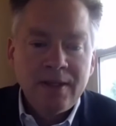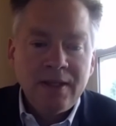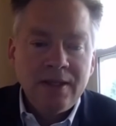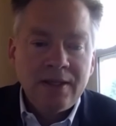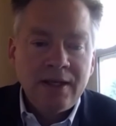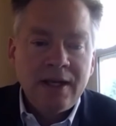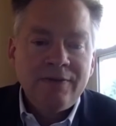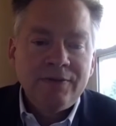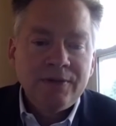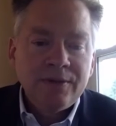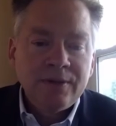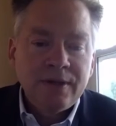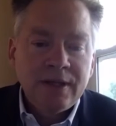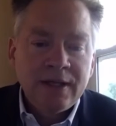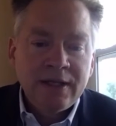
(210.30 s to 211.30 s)
Then
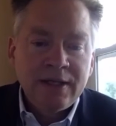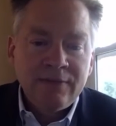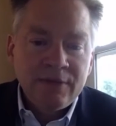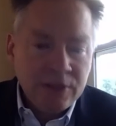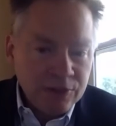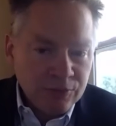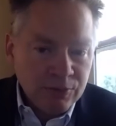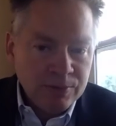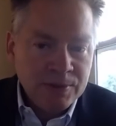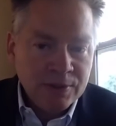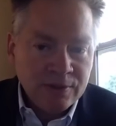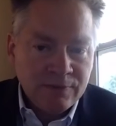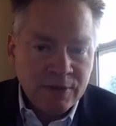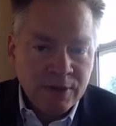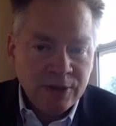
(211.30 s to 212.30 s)
after I give the descriptions
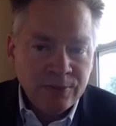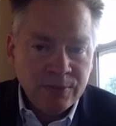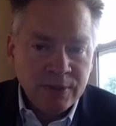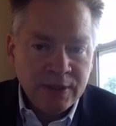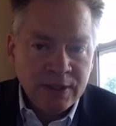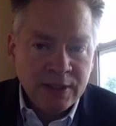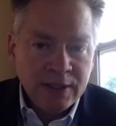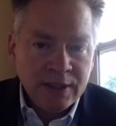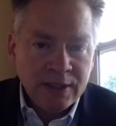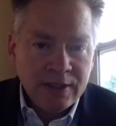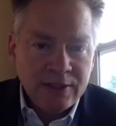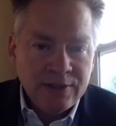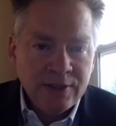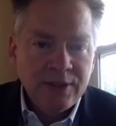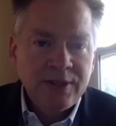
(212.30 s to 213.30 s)
of all 3, I'll
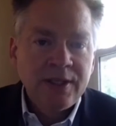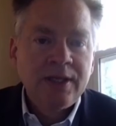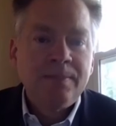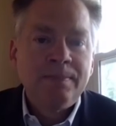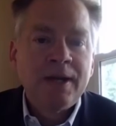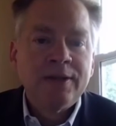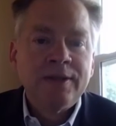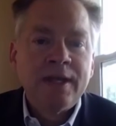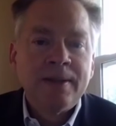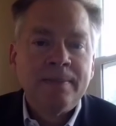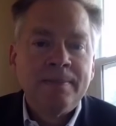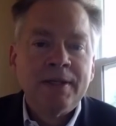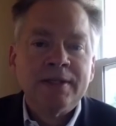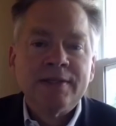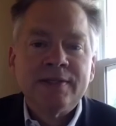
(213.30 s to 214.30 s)
let you think about them
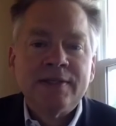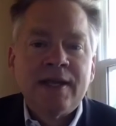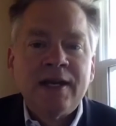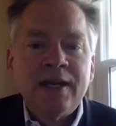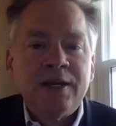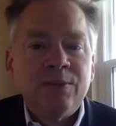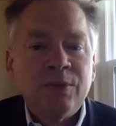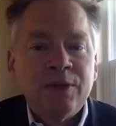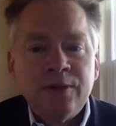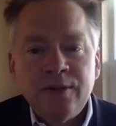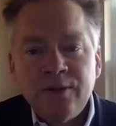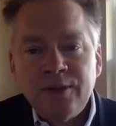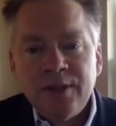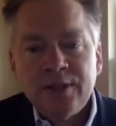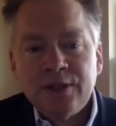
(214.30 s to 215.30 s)
and decide whether you
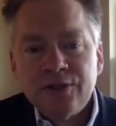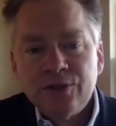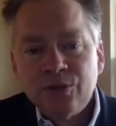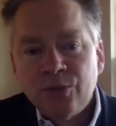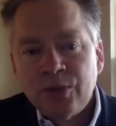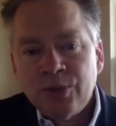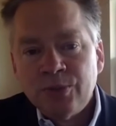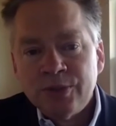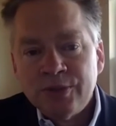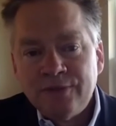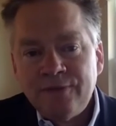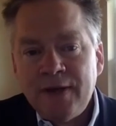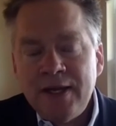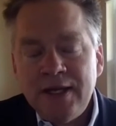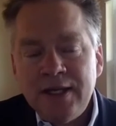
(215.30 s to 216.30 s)
think the story was
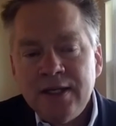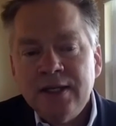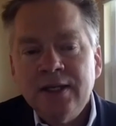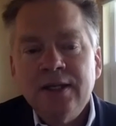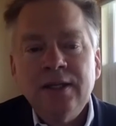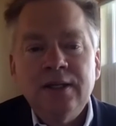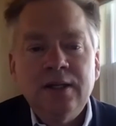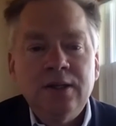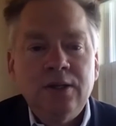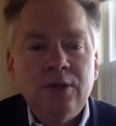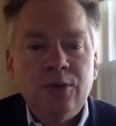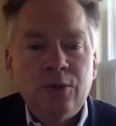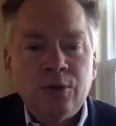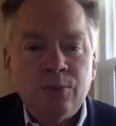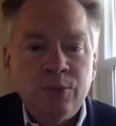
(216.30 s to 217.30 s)
fake
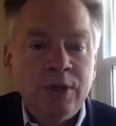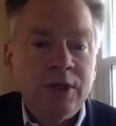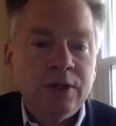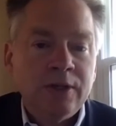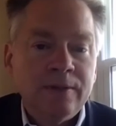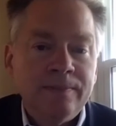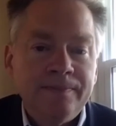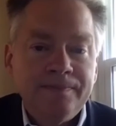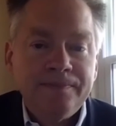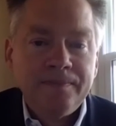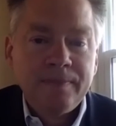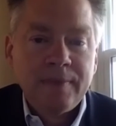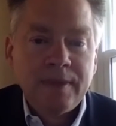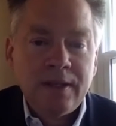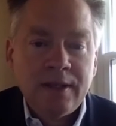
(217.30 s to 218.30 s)
or real.
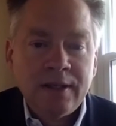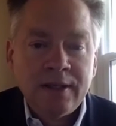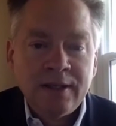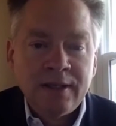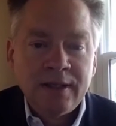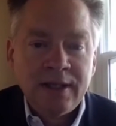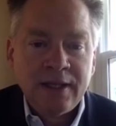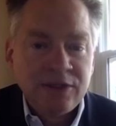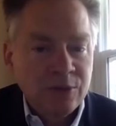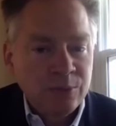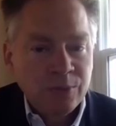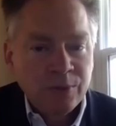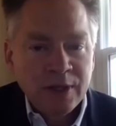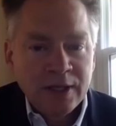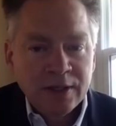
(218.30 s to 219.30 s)
Again, don't
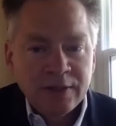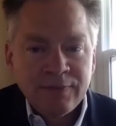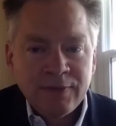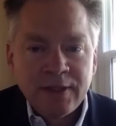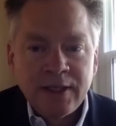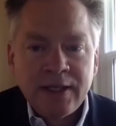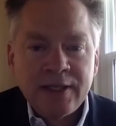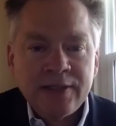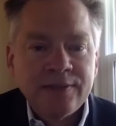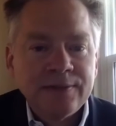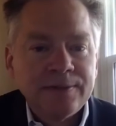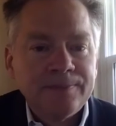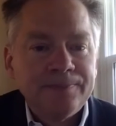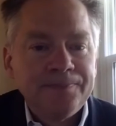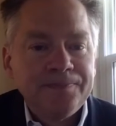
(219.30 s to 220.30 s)
worry, I'll give you the answer.
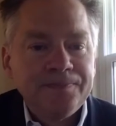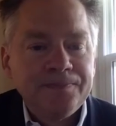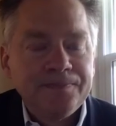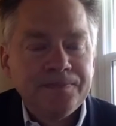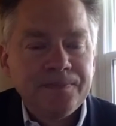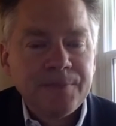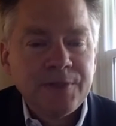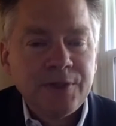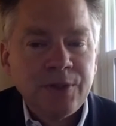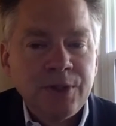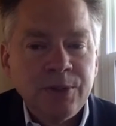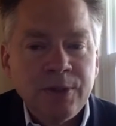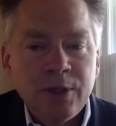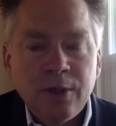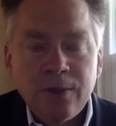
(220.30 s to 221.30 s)
So here
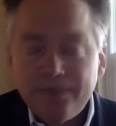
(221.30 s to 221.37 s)
we go.